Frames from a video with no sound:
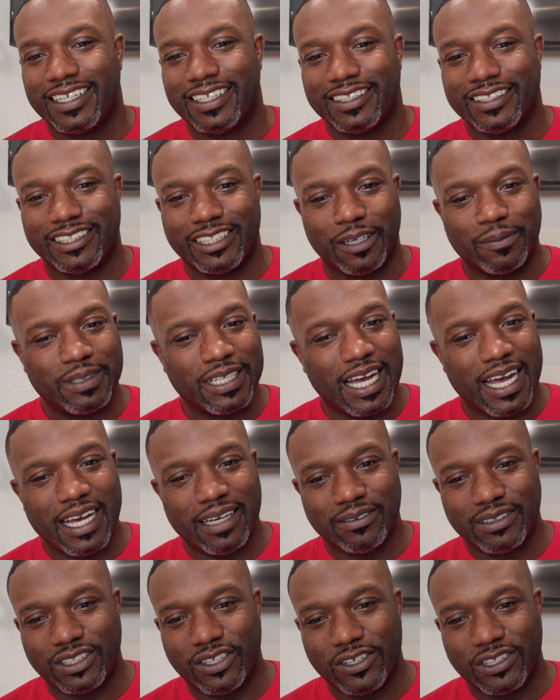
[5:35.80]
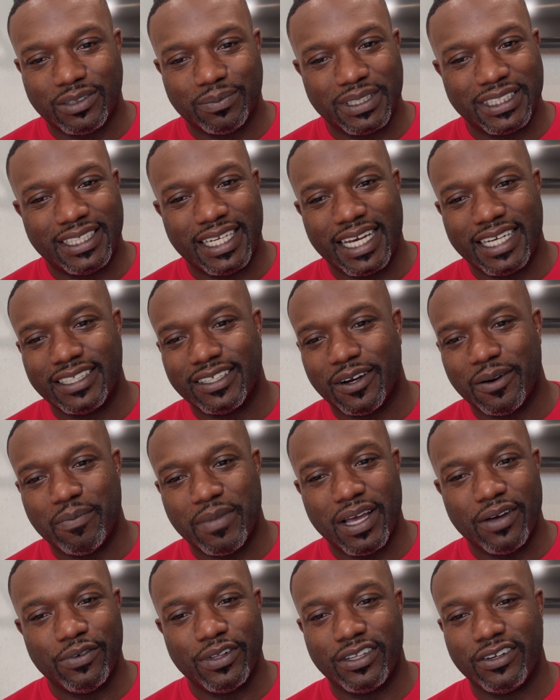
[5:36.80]
sometimes those mistakes are
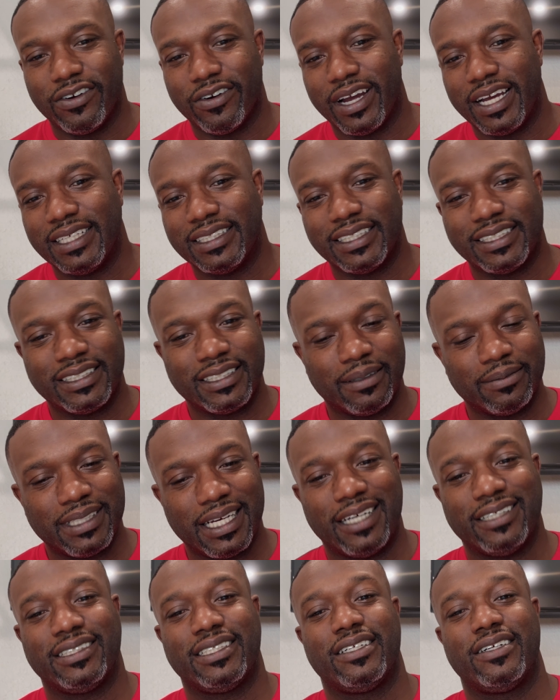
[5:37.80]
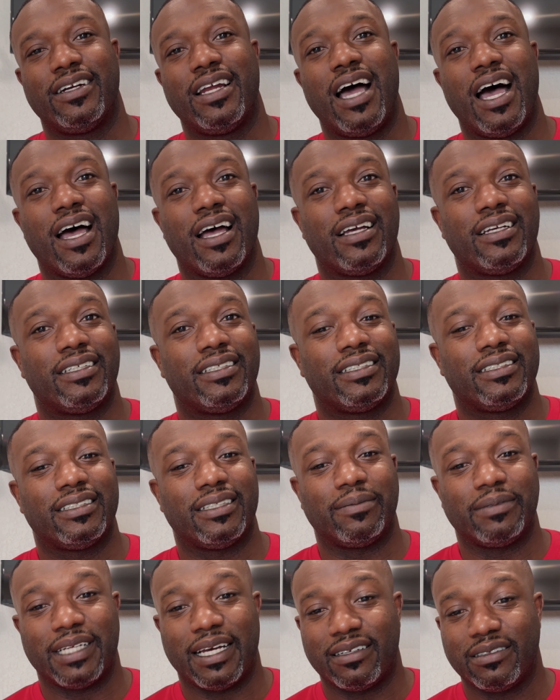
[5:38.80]
met with grace and sometimes they're not
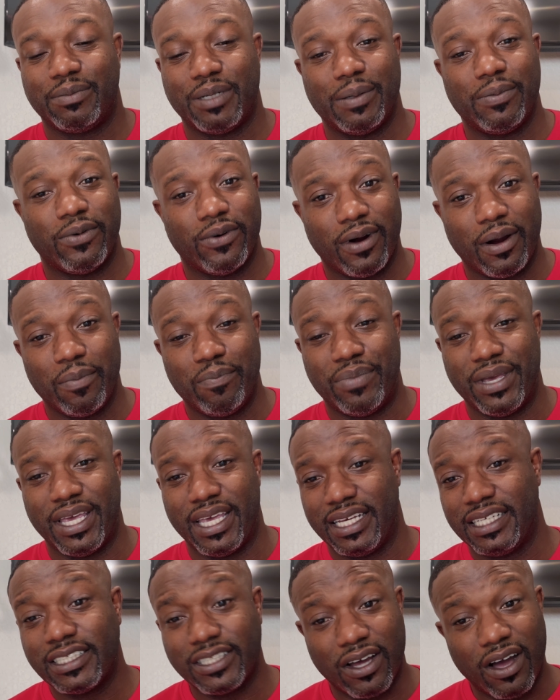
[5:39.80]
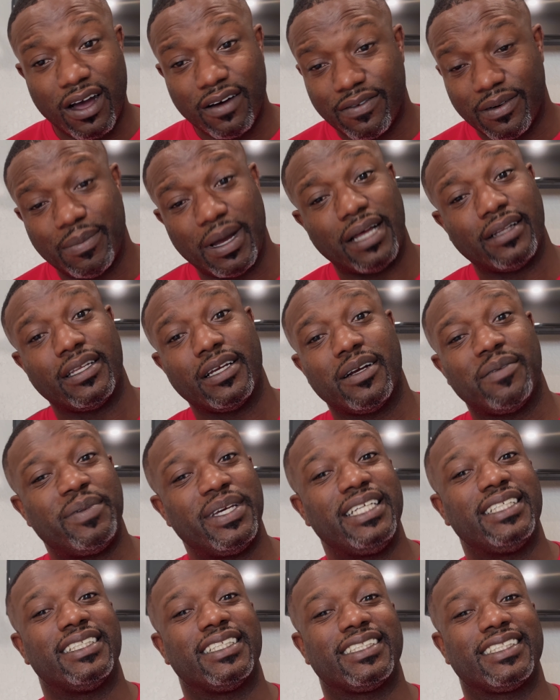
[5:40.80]
sometimes people are pissed off about their
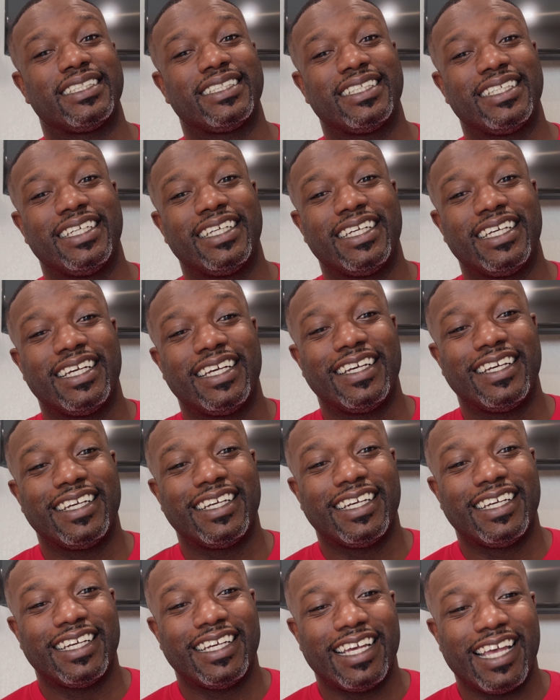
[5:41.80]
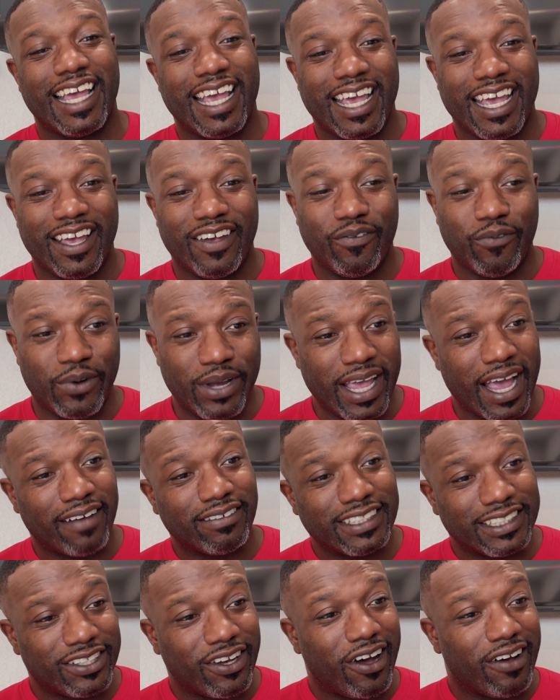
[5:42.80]
pizzas and we have
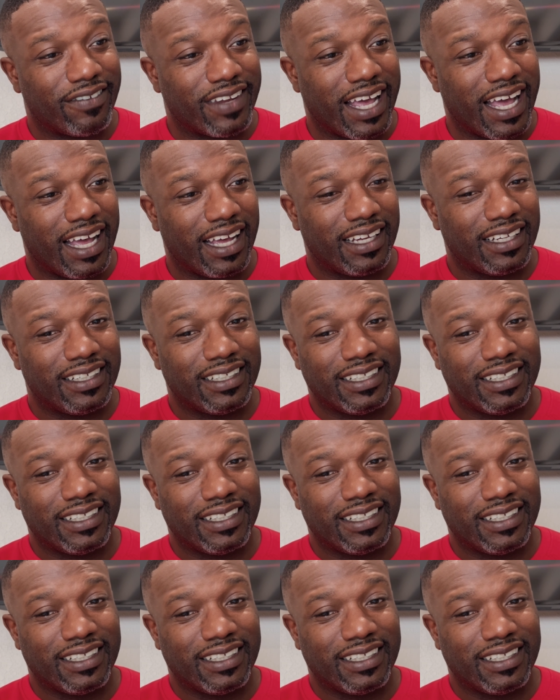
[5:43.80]
to solve that